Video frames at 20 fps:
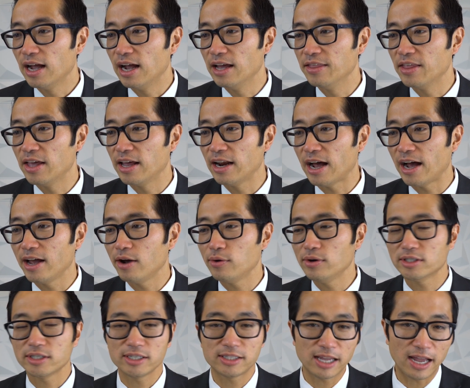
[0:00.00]
And then I
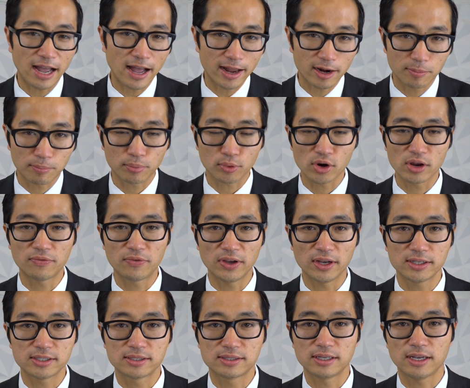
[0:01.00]
always like to add a
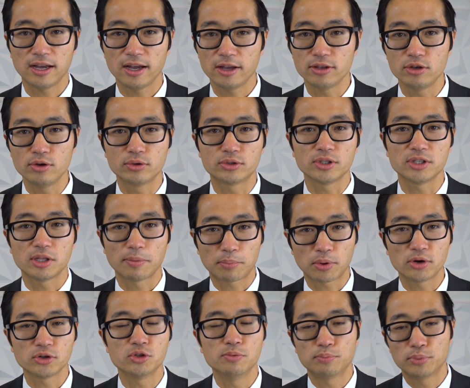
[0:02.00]
prefix. Uh, usually the
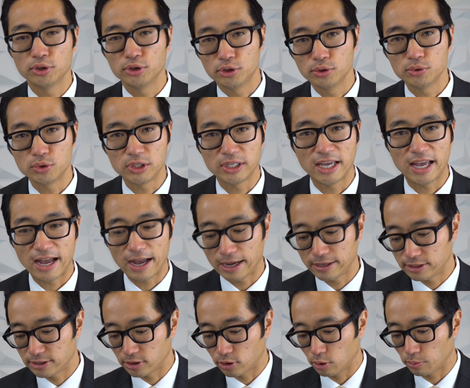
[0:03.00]
person producing it
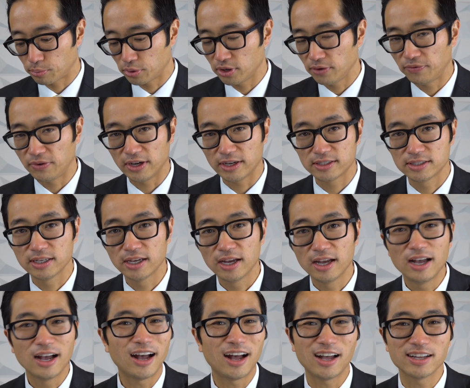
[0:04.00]
adds their own prefix.
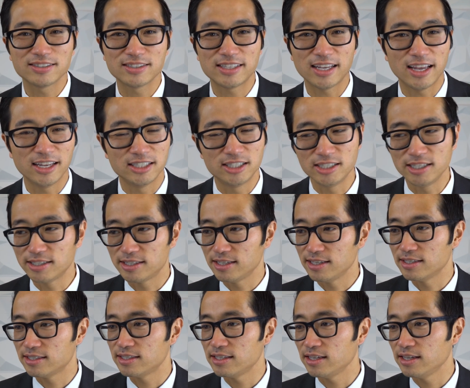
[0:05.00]
I'll just add G
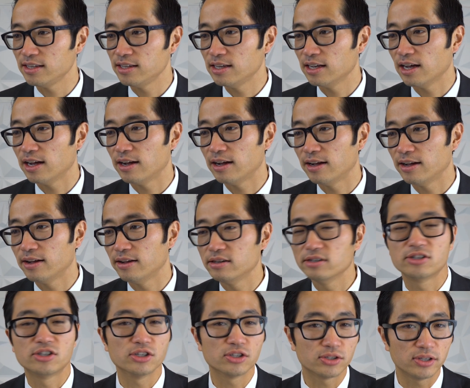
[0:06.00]
T C,
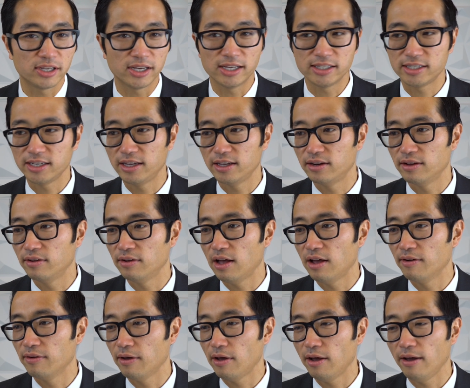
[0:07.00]
uh, just so you guys can get
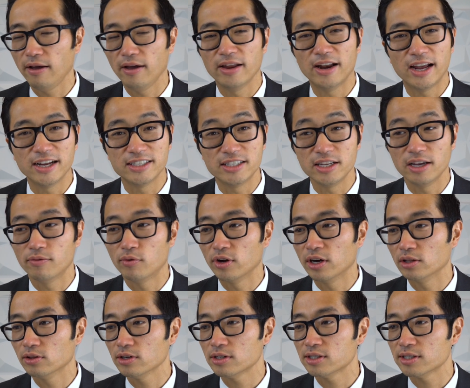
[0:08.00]
a, a an idea of
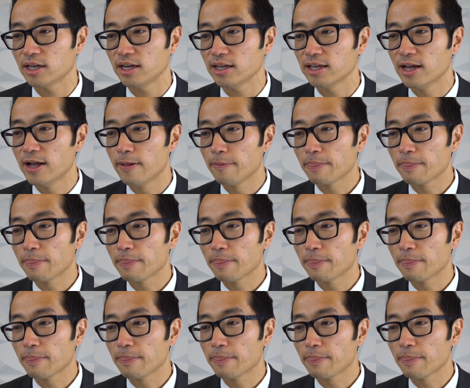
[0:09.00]
what it looks like.